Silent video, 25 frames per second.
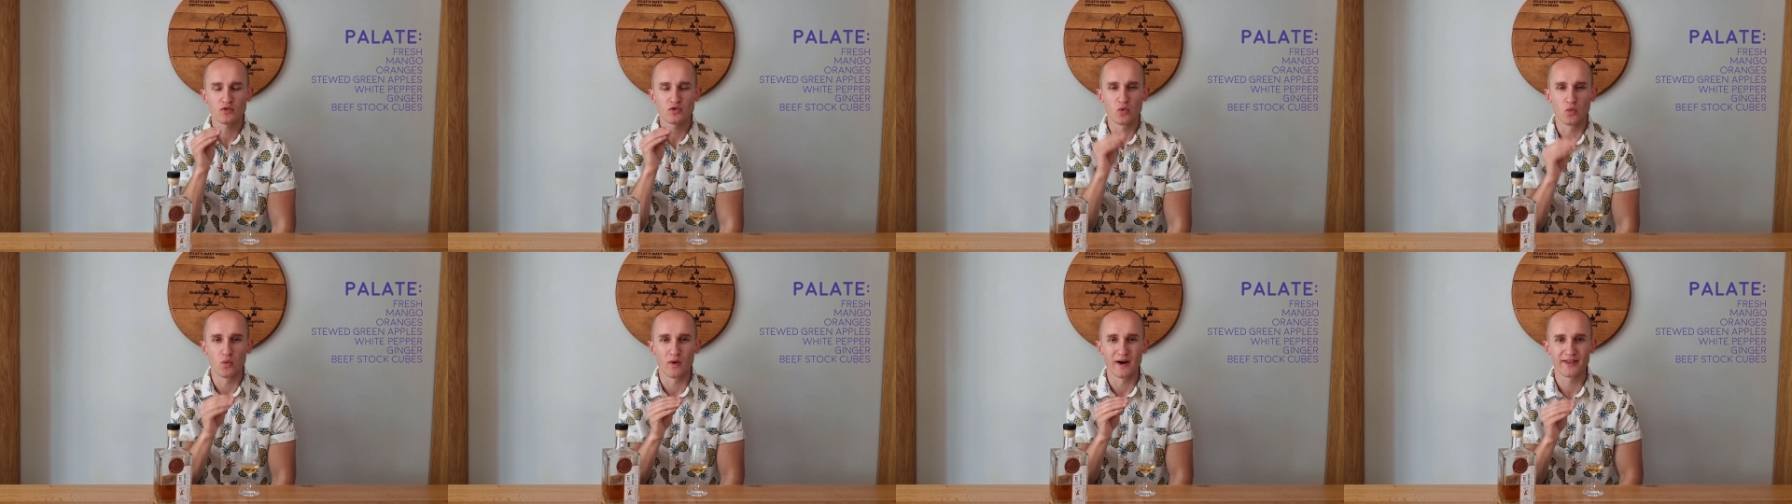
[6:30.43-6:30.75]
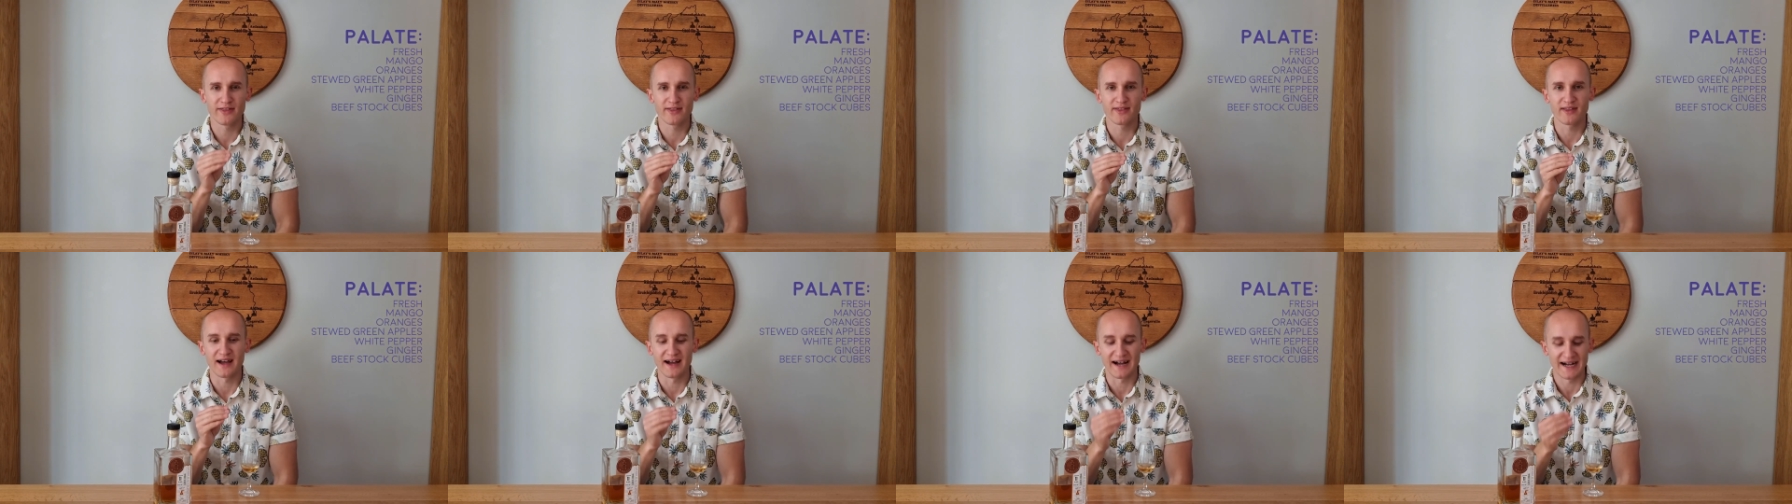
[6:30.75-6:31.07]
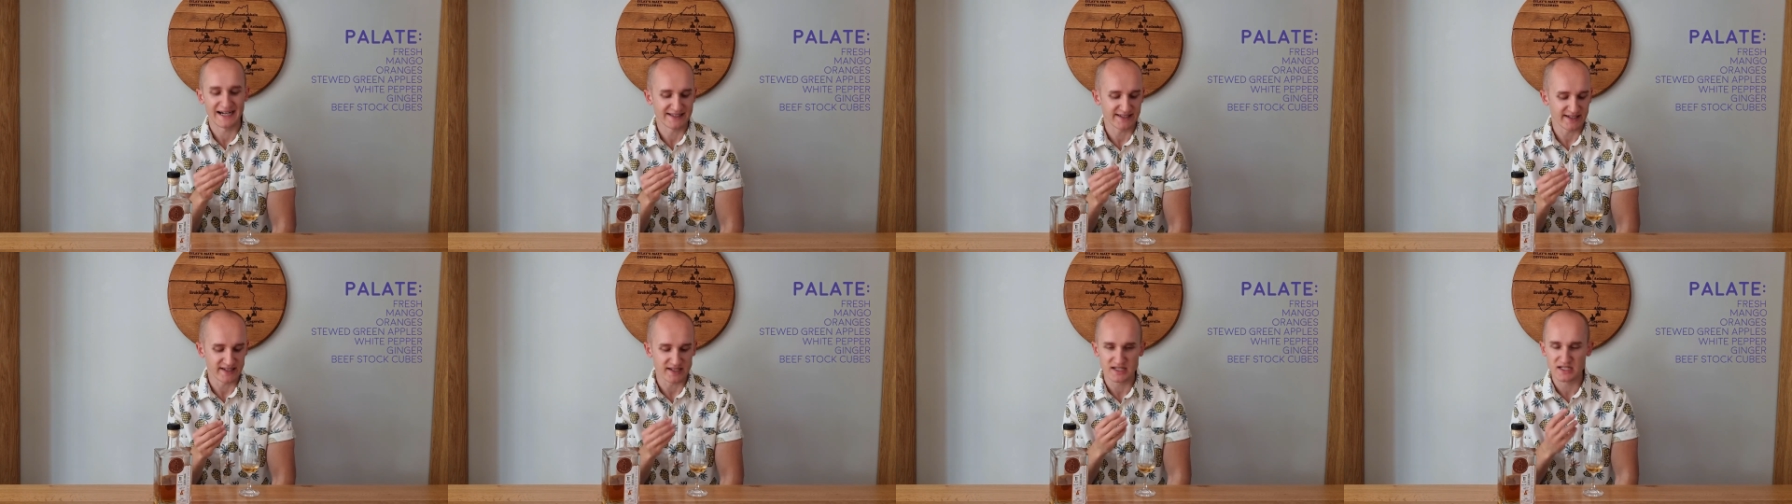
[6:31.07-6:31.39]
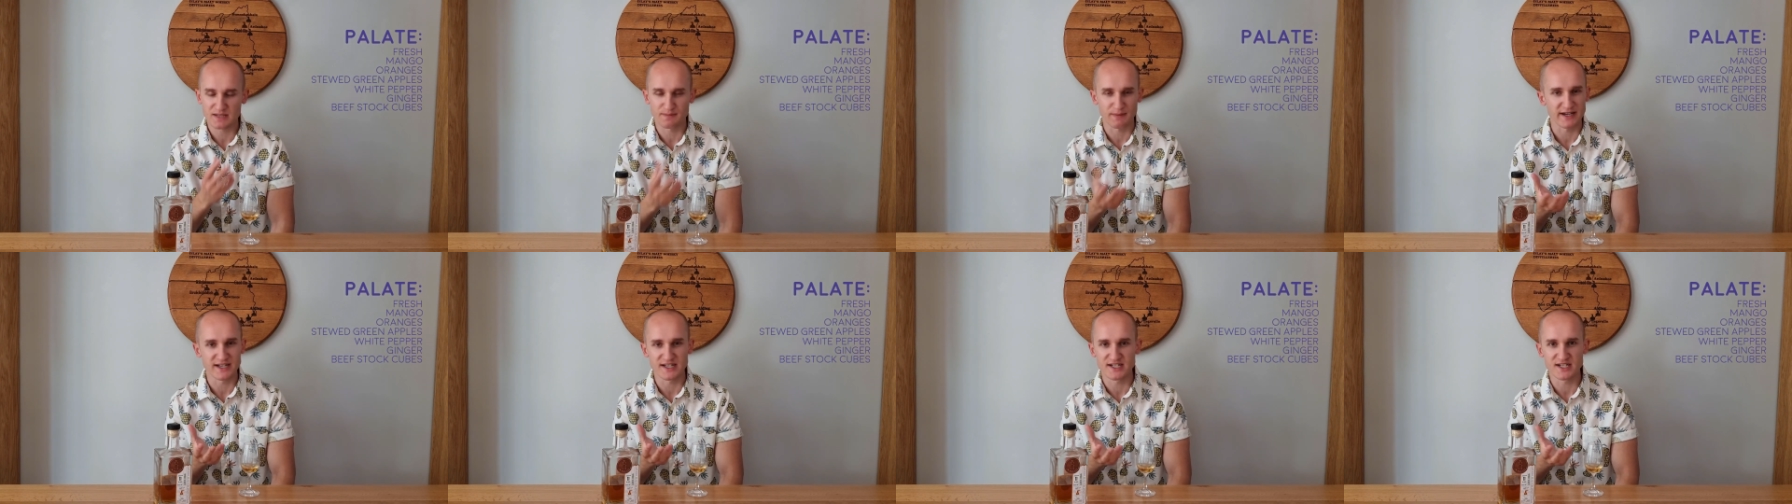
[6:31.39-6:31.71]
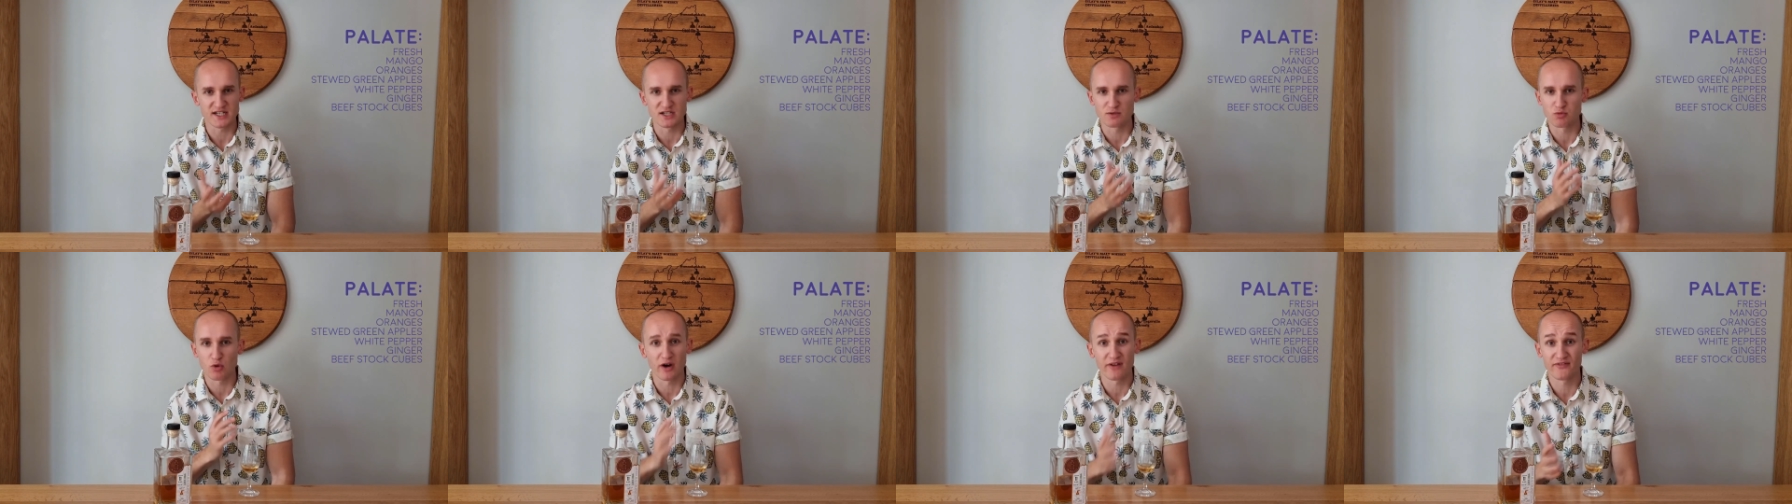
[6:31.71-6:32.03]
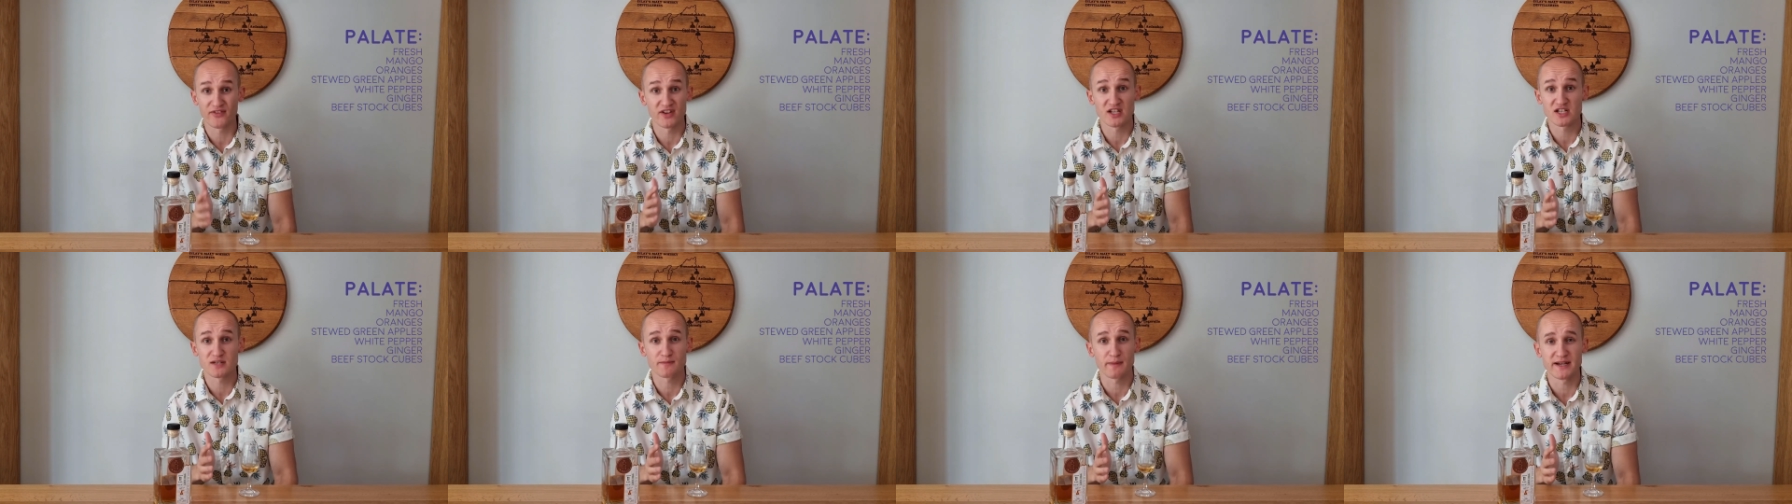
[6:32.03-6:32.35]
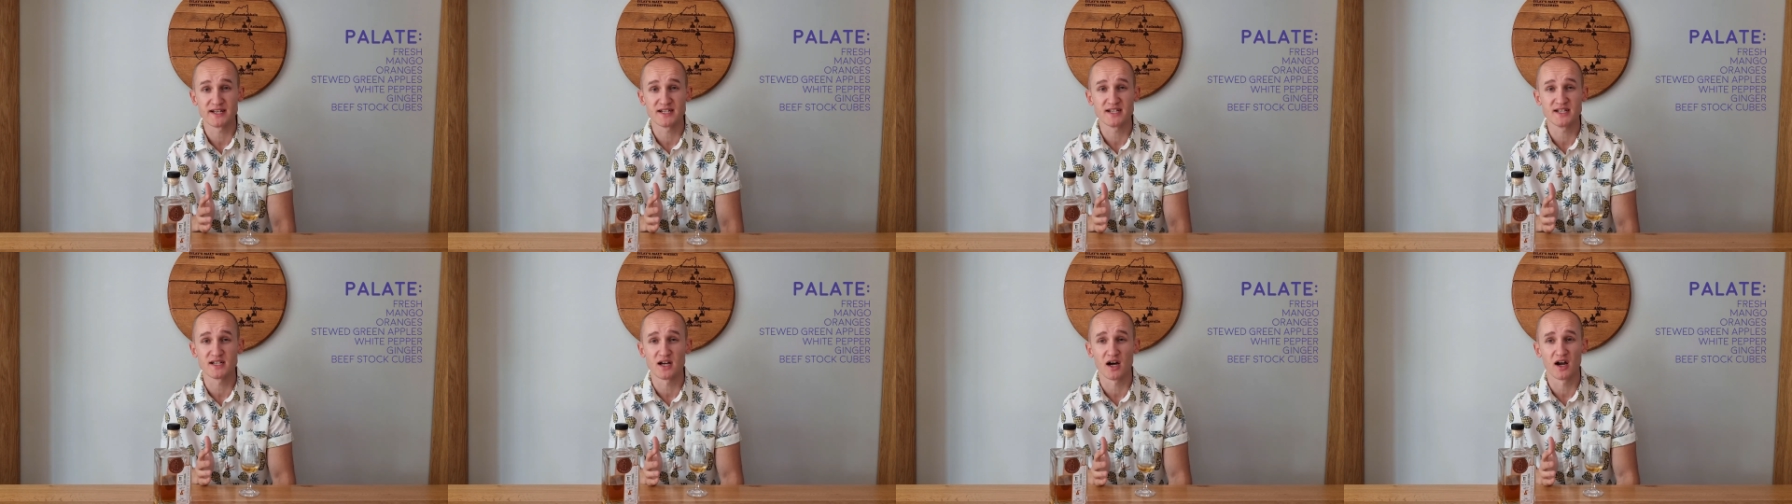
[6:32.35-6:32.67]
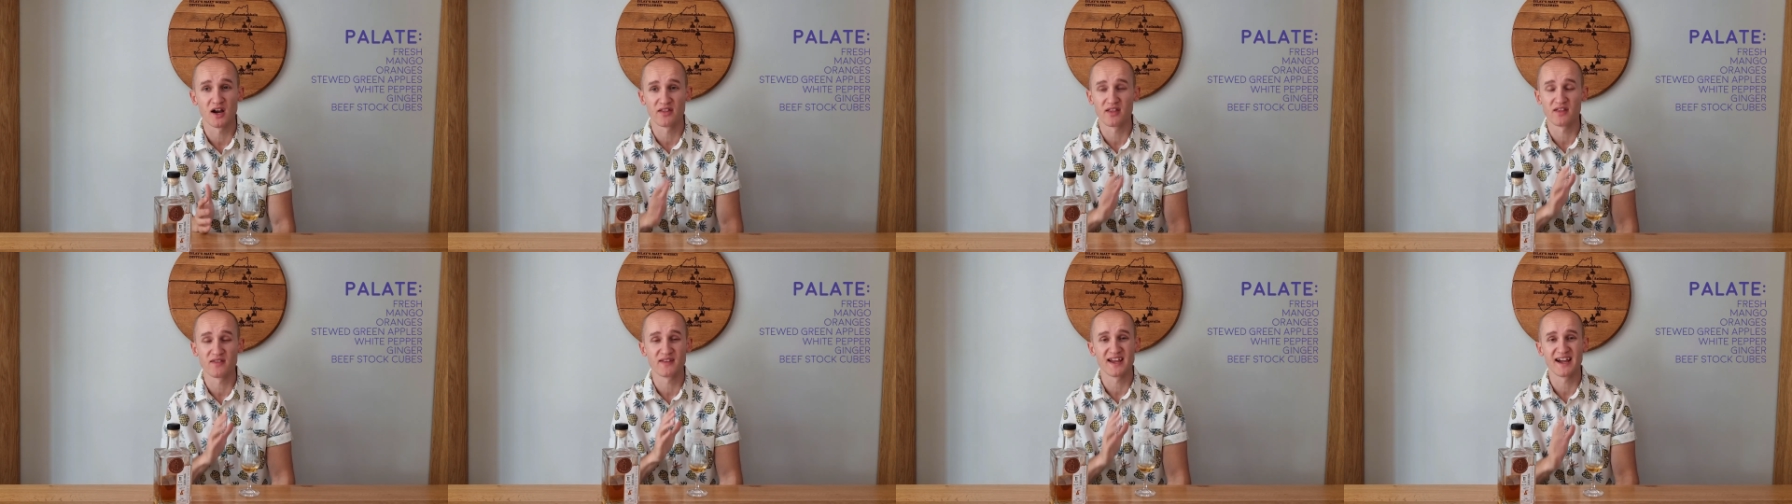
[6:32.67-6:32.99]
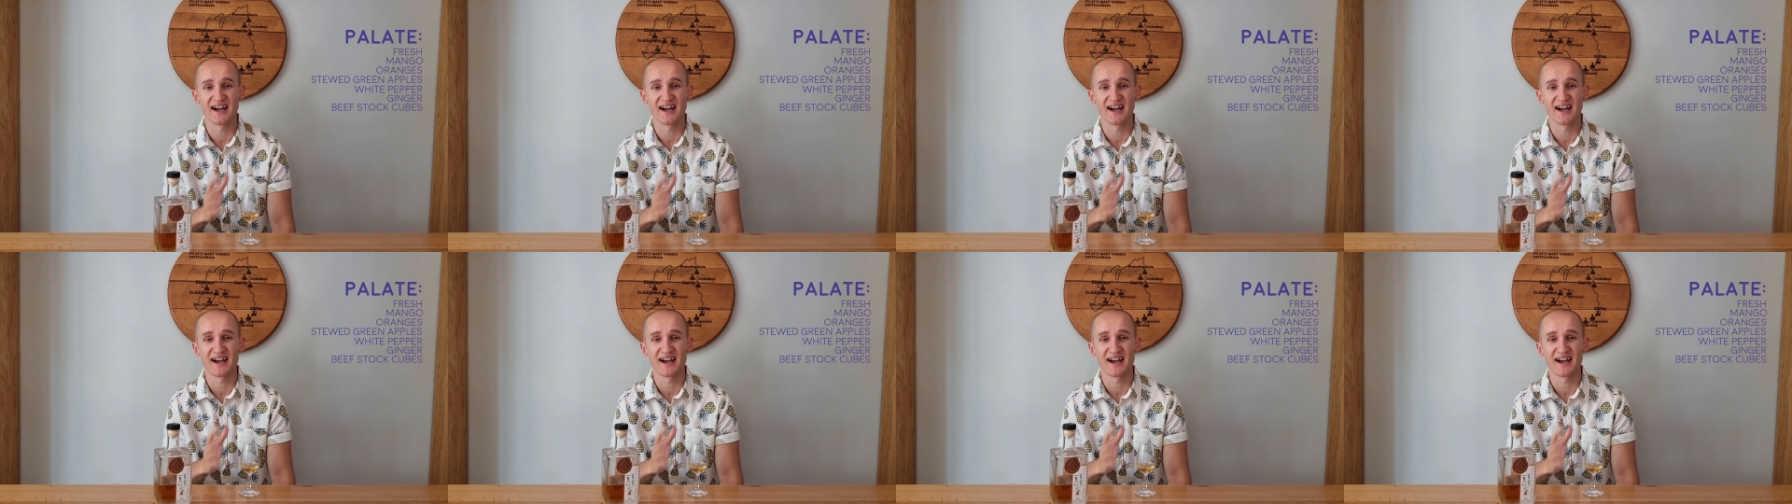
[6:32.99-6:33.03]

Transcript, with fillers: with added spices, whatever the spices are that they